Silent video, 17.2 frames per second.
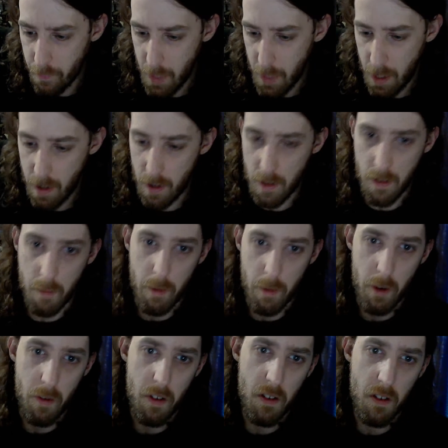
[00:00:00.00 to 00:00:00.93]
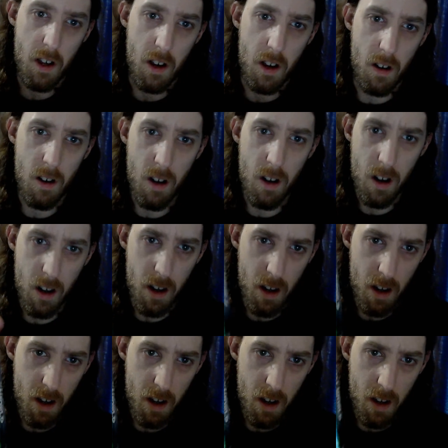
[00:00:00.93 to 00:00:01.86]
That's about center.
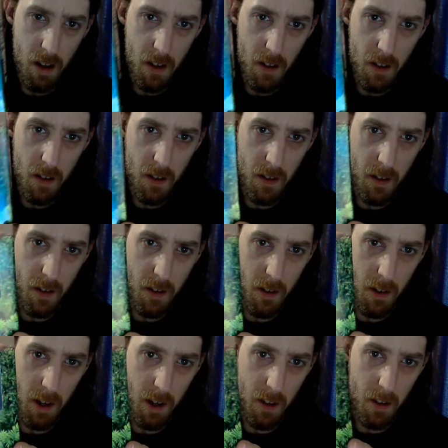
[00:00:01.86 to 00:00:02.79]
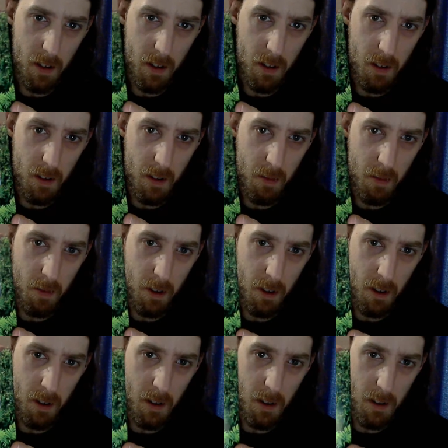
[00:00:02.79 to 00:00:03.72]
So yeah, this does one
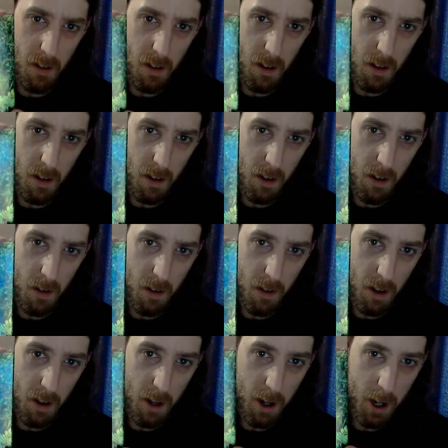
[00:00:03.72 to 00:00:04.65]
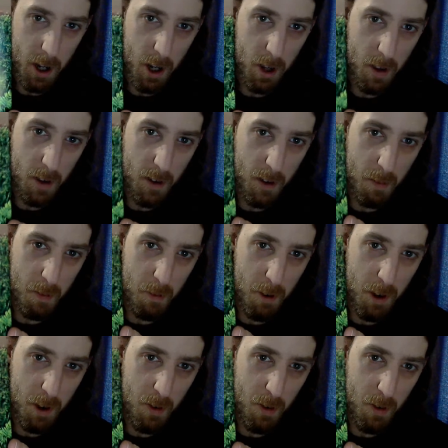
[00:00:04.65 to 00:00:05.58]
of these dealios, and that actually looks
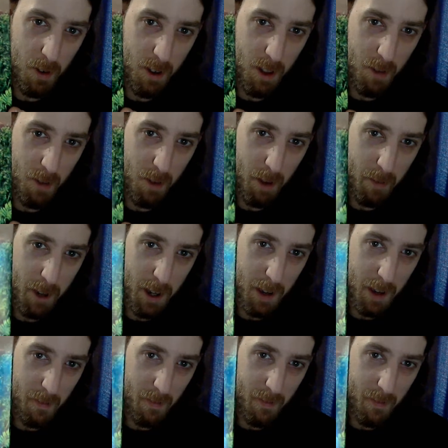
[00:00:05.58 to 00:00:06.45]
pretty cool on the webcam.